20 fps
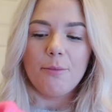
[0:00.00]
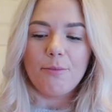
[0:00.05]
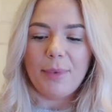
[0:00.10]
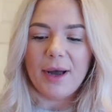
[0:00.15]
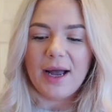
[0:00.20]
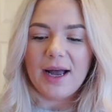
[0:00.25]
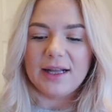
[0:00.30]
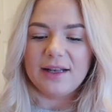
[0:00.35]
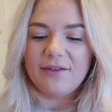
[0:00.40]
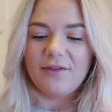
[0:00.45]

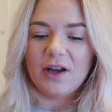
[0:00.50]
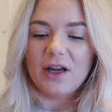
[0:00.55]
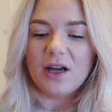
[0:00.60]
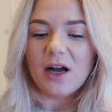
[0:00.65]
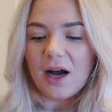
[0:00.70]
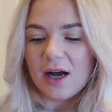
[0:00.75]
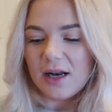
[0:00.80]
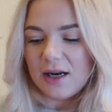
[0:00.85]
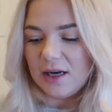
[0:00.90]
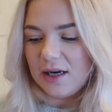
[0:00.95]
but the
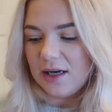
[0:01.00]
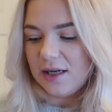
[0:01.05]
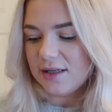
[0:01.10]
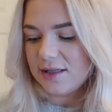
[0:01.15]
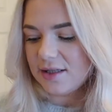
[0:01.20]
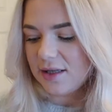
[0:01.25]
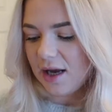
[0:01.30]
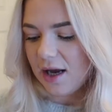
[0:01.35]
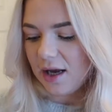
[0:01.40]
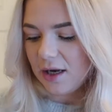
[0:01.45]

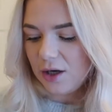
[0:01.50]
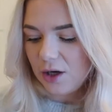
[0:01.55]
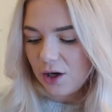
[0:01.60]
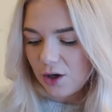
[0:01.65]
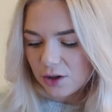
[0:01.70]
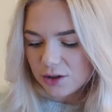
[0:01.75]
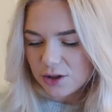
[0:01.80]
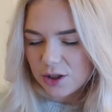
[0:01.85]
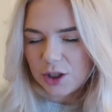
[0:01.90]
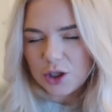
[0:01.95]
colors are not